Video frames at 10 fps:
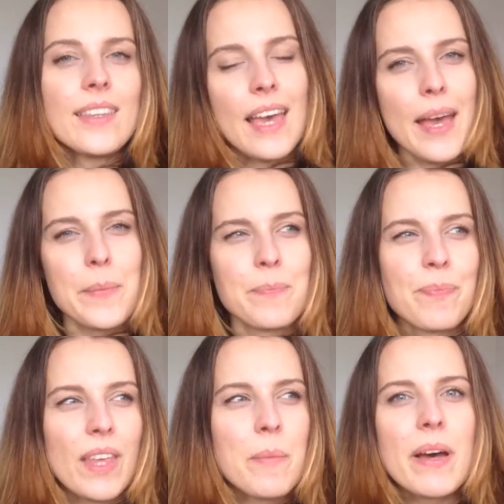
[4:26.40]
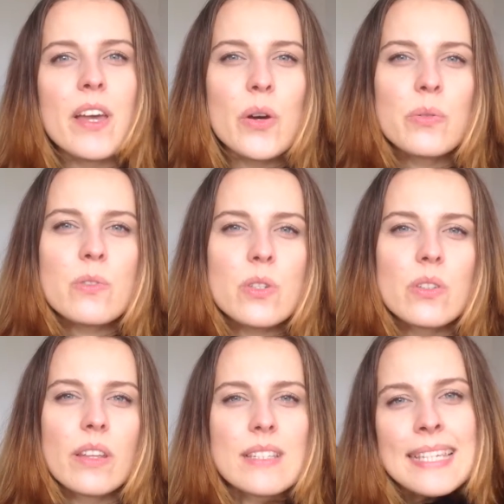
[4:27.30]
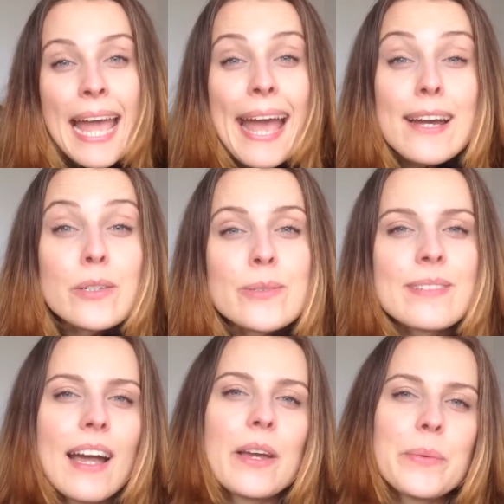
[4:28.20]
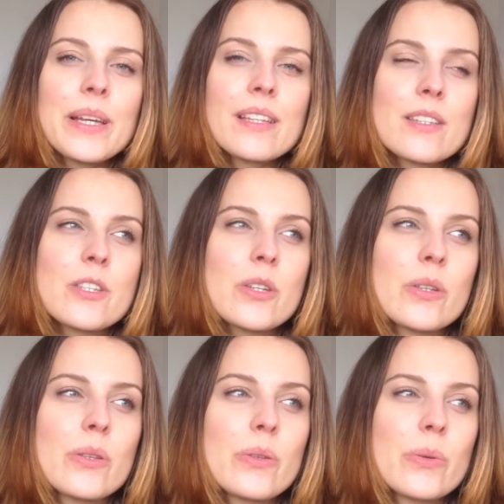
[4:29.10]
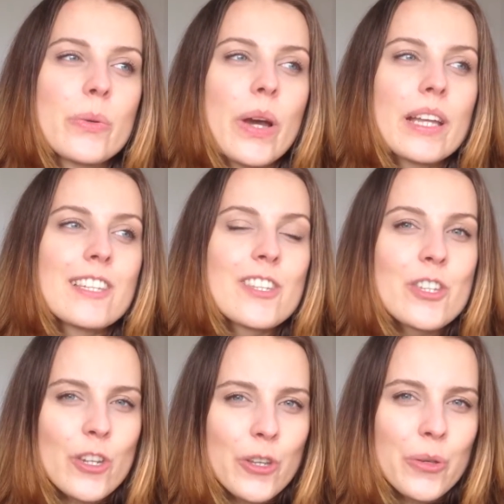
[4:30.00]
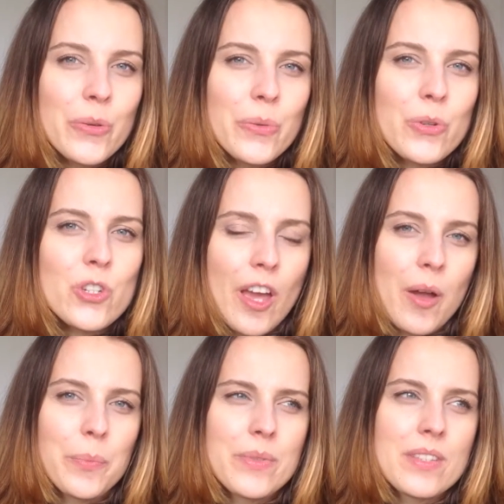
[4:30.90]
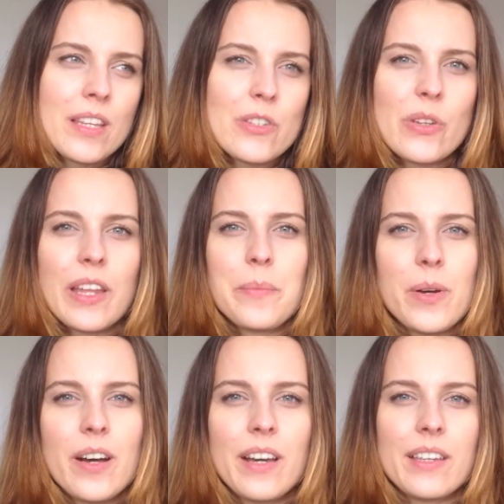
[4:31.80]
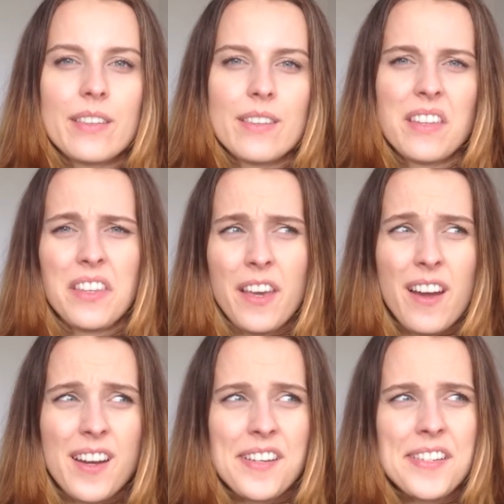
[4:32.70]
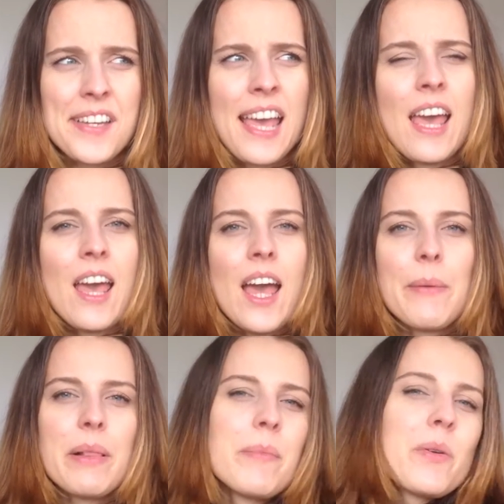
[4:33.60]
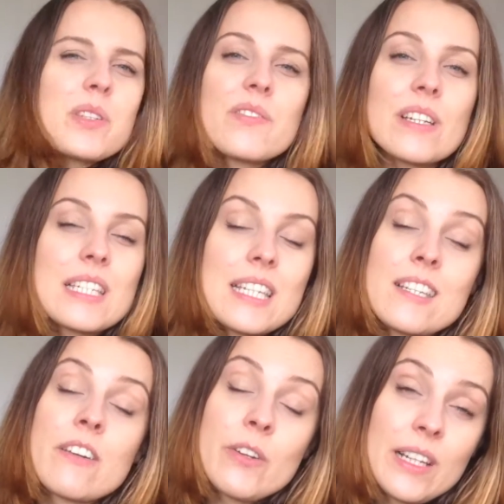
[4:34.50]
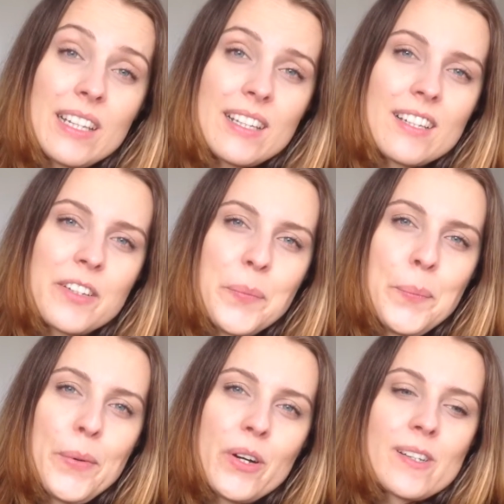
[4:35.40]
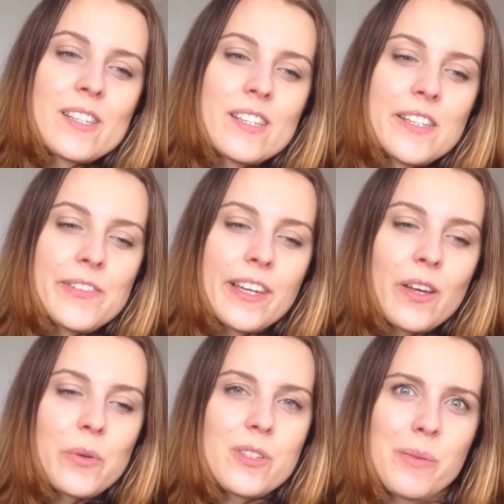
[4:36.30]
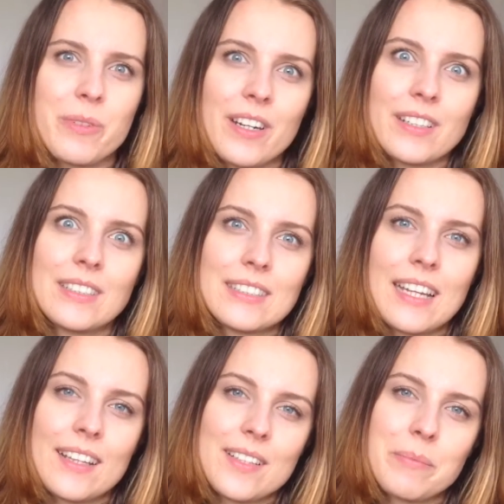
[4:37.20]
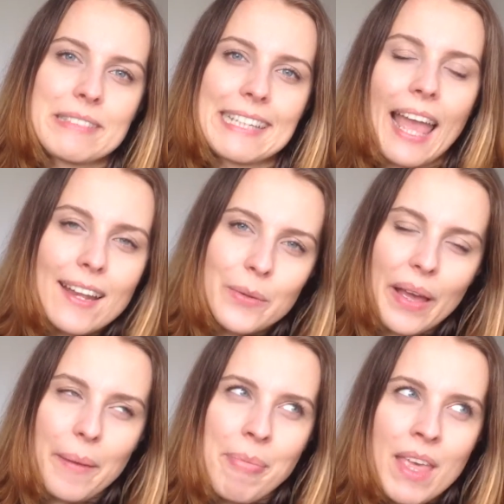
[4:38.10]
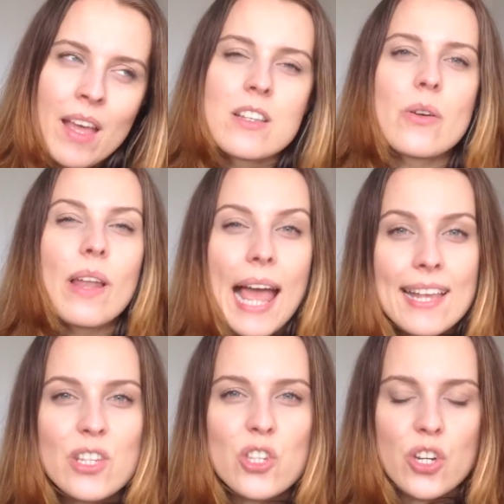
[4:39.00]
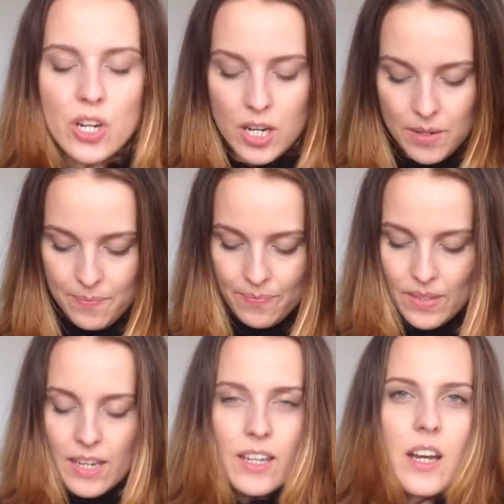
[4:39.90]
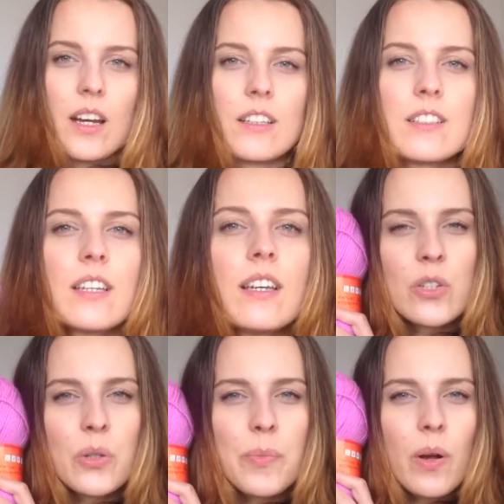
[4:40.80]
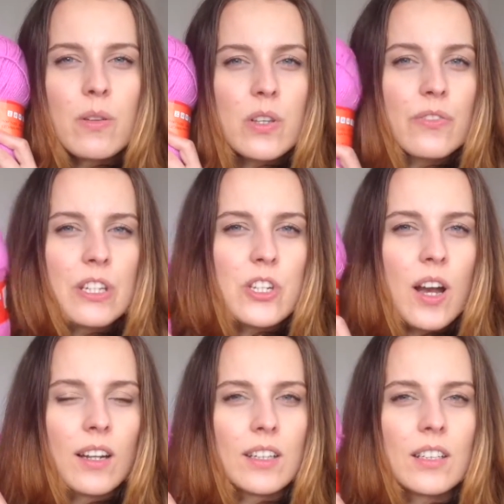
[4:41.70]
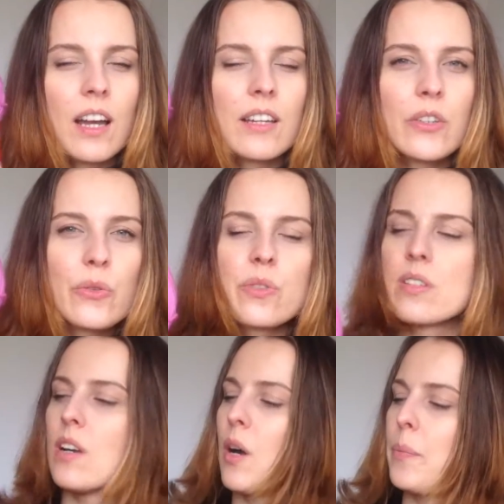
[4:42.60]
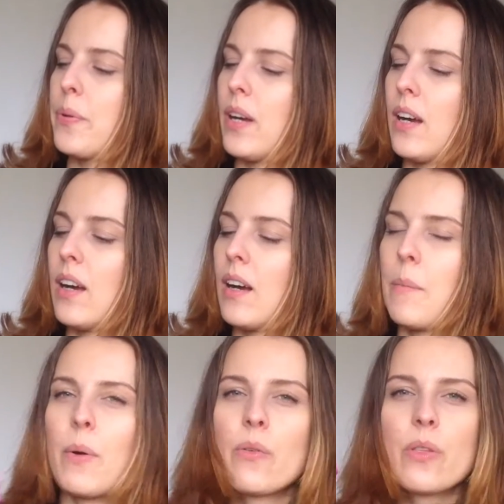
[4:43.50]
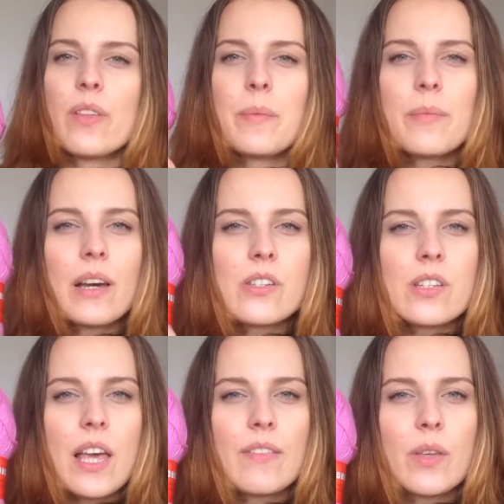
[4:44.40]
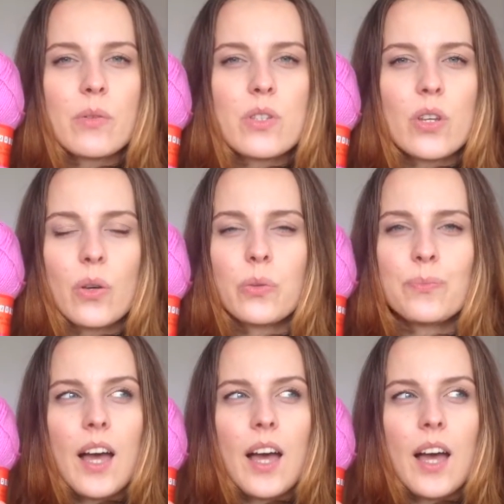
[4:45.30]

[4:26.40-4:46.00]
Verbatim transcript: Yeah, in my own town, I went to two shops that you can buy yarn. Well, most of it is acrylic, but if I go somewhere, I need to get something anyway. So last year, I got two balls of each color. I used up uh, both of them. I just have those two.